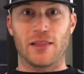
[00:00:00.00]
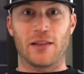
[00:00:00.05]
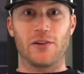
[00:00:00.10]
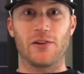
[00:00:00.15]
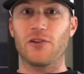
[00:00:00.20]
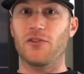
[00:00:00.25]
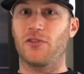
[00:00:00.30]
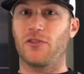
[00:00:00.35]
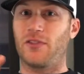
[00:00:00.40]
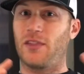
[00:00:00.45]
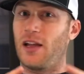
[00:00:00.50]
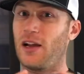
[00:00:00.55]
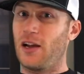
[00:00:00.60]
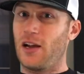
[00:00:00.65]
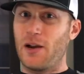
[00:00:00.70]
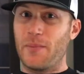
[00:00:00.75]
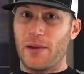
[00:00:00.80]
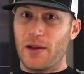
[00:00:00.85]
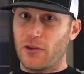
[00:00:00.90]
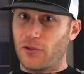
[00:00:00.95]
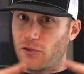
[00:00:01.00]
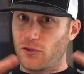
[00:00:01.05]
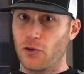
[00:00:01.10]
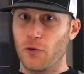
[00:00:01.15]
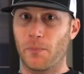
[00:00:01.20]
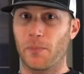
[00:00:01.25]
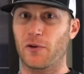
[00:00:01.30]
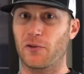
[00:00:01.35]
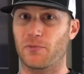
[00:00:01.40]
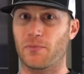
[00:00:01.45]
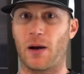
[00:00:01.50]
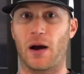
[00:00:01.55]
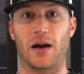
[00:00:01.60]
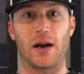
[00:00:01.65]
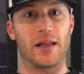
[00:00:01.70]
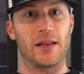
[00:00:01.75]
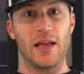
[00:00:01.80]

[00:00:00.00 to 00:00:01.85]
They're going to be super smart.